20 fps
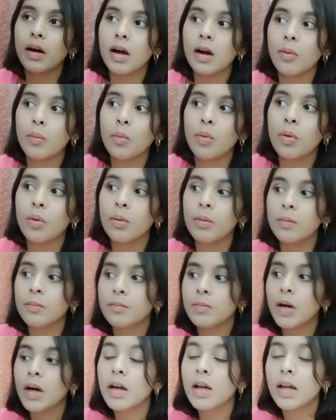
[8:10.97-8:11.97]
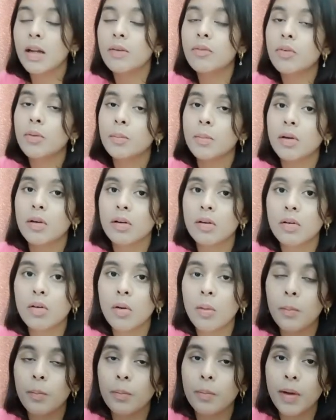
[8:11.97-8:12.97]
ahead from your
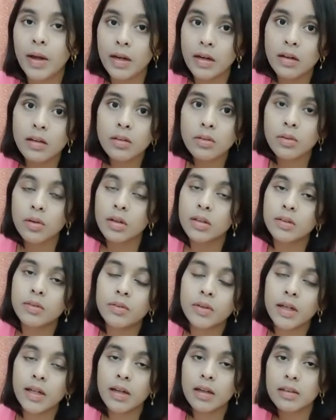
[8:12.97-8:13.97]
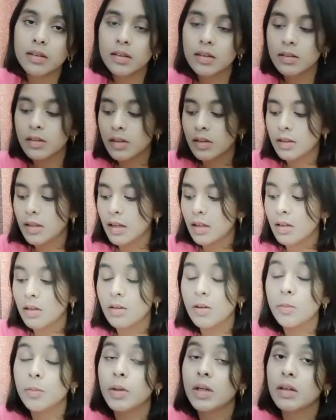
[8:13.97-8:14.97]
competitors or other freelancers is that you
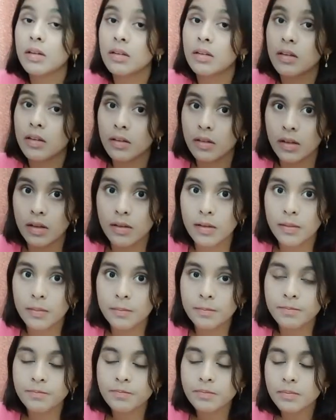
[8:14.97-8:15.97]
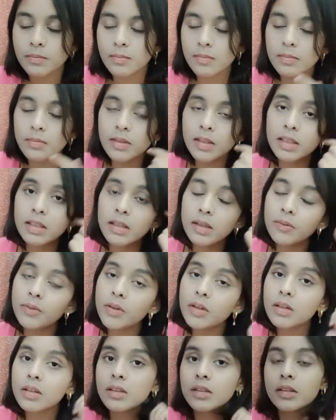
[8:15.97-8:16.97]
need to be consistent. If
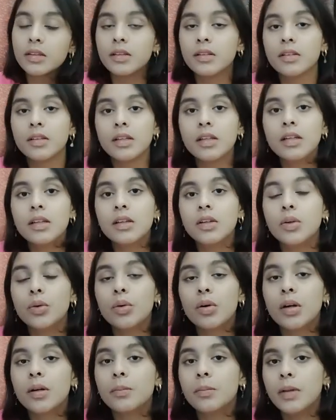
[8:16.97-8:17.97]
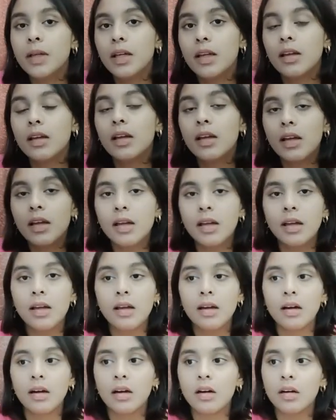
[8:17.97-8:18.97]
you're consistent, you are being
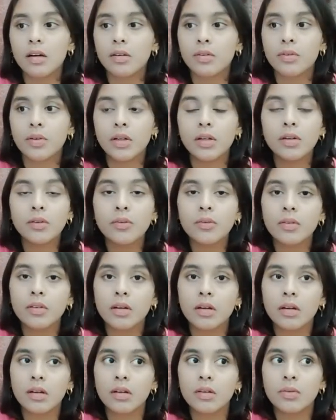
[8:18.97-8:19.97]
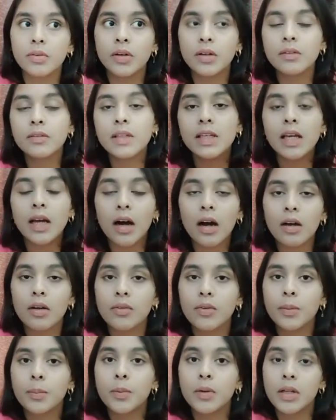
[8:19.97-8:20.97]
a friend of the eye
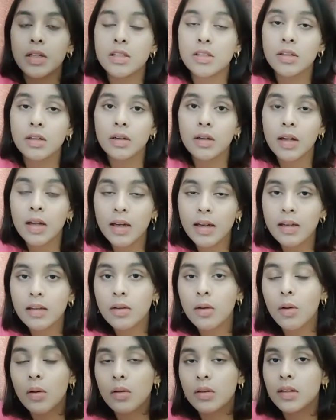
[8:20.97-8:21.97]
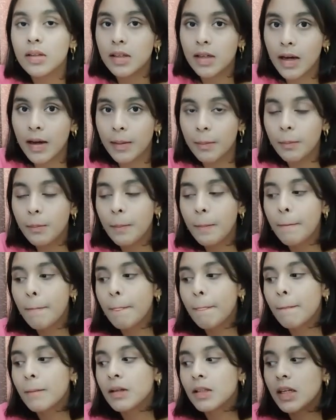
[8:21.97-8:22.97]
of your potential clients all the time.
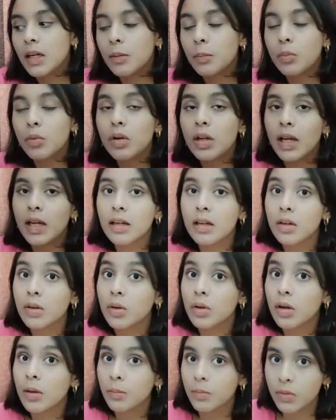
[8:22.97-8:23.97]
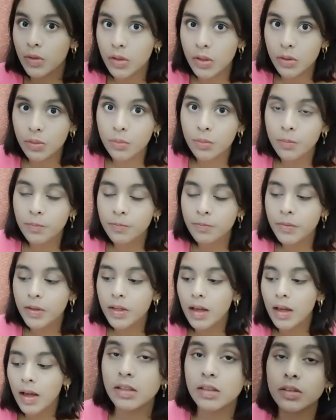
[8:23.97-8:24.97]
They are more likely to come to you.
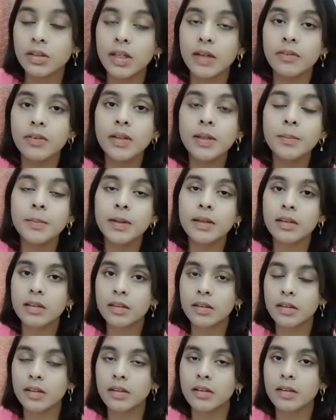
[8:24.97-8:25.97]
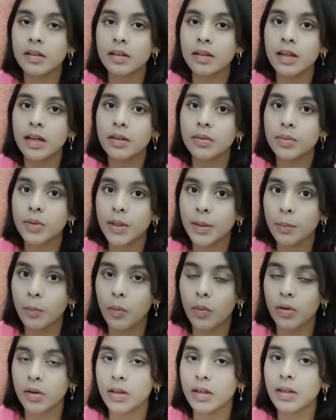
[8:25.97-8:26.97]
So definitely be consistent. That's very
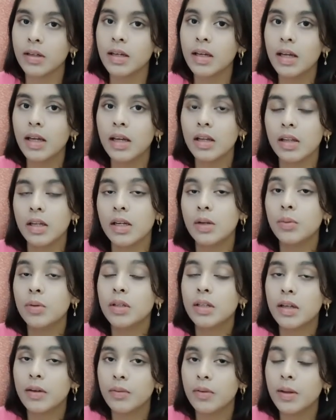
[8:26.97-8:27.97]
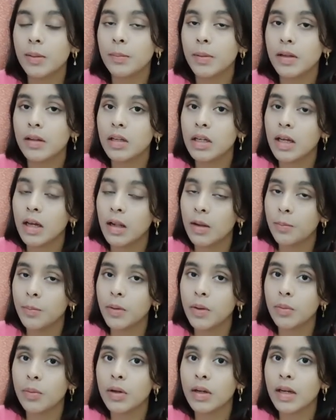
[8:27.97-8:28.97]
important. It will definitely immensely help
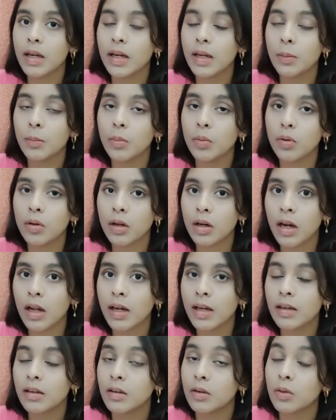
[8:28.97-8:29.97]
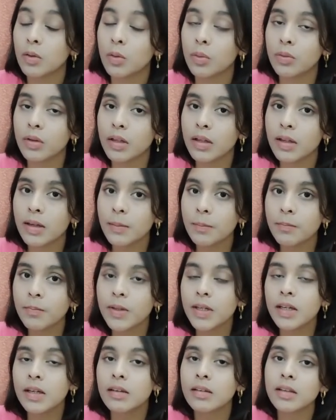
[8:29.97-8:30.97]
you in getting more clients and closing them.
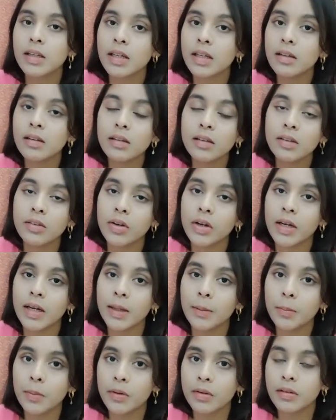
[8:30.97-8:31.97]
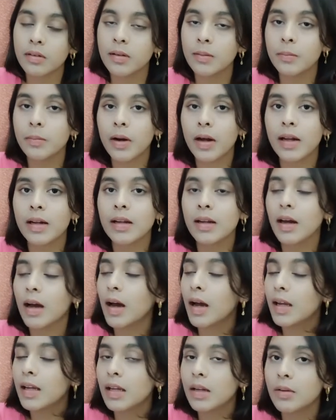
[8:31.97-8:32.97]
Second is creating personal brand.
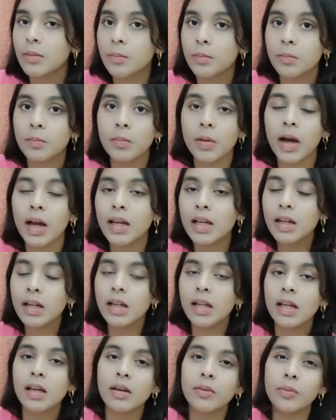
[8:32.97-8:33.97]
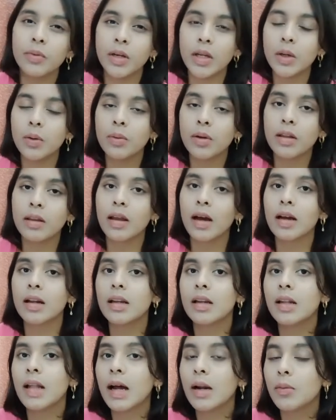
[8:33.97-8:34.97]
I can link a video
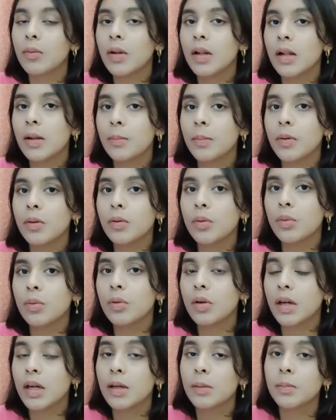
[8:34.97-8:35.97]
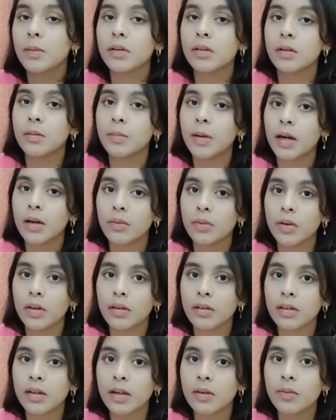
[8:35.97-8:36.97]
exactly that will help you to create a personal brand for
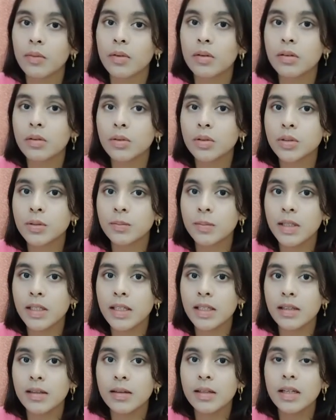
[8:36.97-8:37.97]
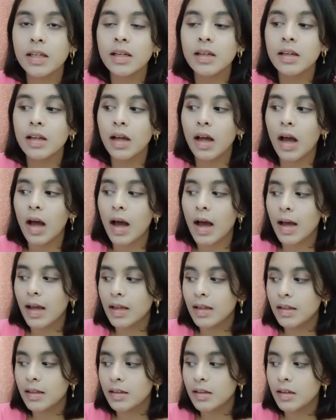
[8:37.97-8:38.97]
yourself on social media.
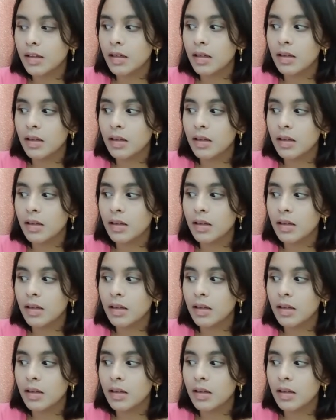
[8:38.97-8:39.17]
And